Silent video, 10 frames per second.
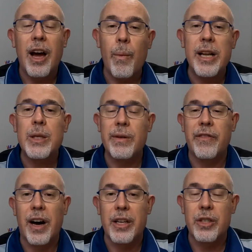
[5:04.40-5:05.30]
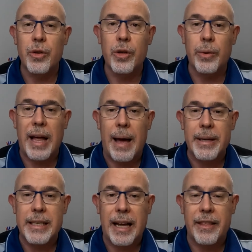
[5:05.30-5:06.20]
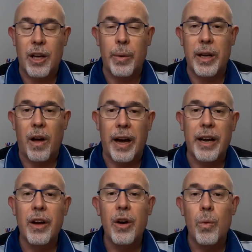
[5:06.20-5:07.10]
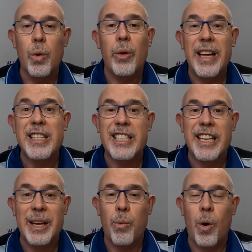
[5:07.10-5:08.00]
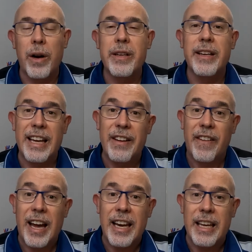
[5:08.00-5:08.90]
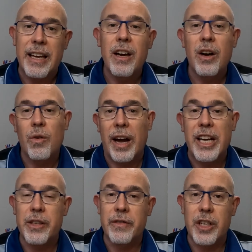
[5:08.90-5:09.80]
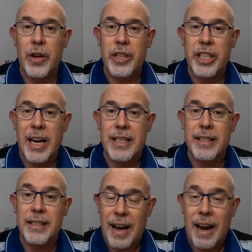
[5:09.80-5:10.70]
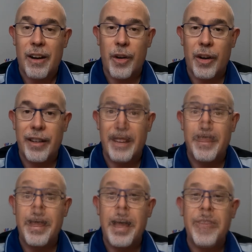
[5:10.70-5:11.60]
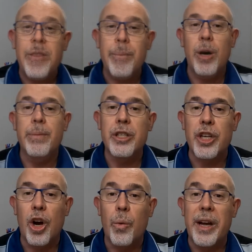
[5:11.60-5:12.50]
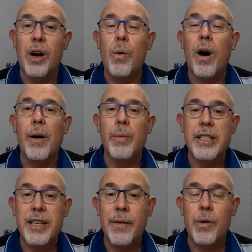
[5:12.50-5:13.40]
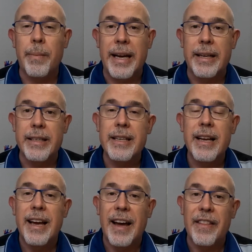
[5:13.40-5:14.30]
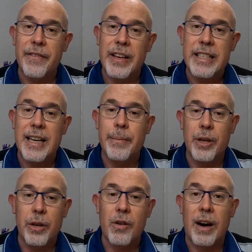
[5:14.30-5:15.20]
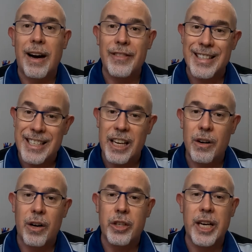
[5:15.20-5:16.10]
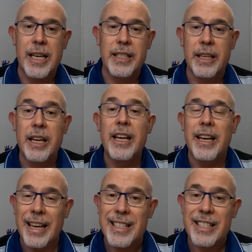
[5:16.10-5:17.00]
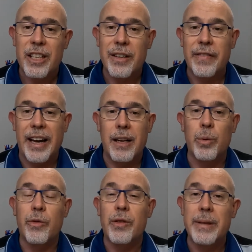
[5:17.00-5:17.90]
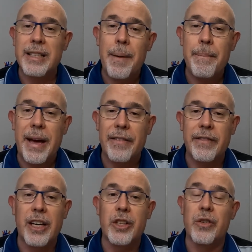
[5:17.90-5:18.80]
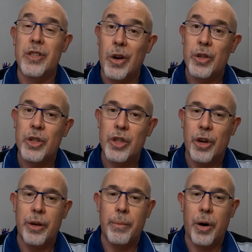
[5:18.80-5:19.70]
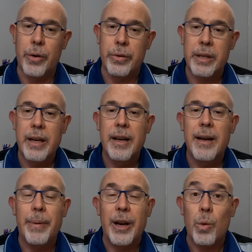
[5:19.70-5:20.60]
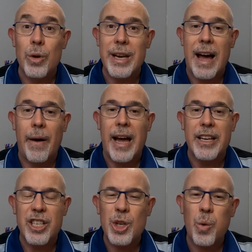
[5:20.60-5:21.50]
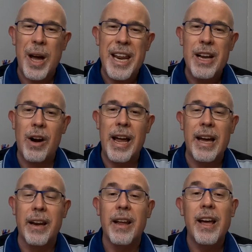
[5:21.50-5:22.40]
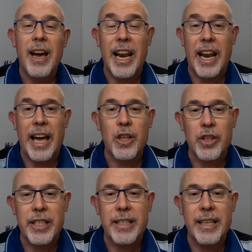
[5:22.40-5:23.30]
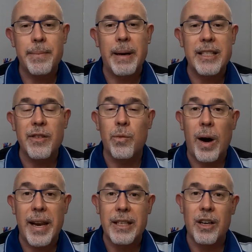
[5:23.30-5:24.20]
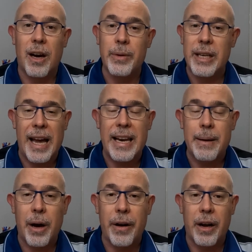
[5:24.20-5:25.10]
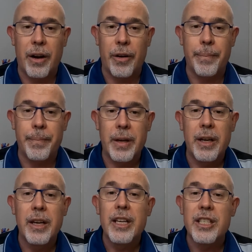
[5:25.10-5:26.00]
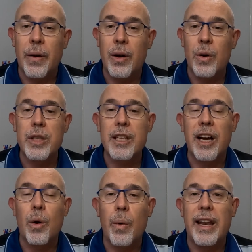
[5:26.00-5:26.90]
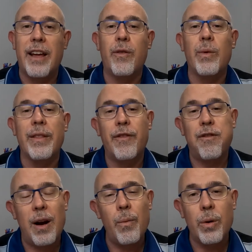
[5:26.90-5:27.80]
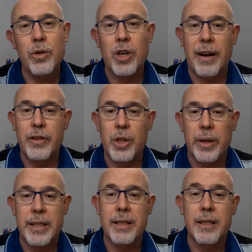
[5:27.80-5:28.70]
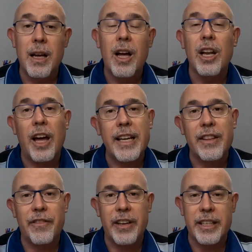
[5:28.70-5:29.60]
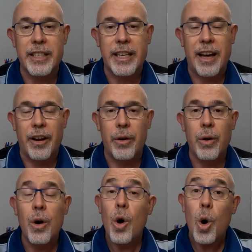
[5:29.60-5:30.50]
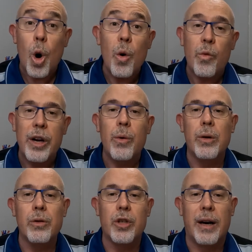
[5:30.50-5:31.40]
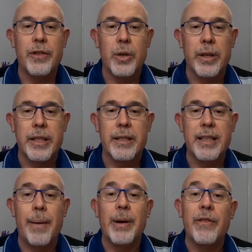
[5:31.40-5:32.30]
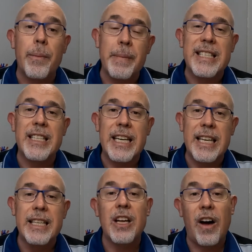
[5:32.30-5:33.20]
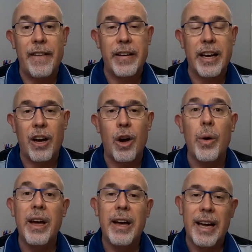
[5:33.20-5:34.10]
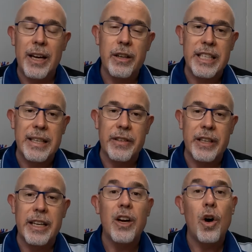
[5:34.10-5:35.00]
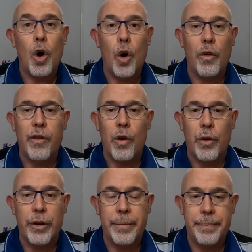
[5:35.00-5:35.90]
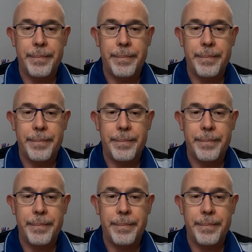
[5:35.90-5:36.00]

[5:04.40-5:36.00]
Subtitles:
And once we find a suitable habitat that we like, we'll then see what, if any, range of donor chassis are on offer. At the Melbourne show, we inquired with several makers, and the VW Crafter Synchro chassis is still available from some manufacturers on certain models, but it will now add 20 grand and an extra 6 months of waiting time to any motorhome. So it looks like we're left with front wheel drive choices like the Fiat Ducato, or rear wheel drive choices coming from Mercedes, Iveco, LDV, or Ford.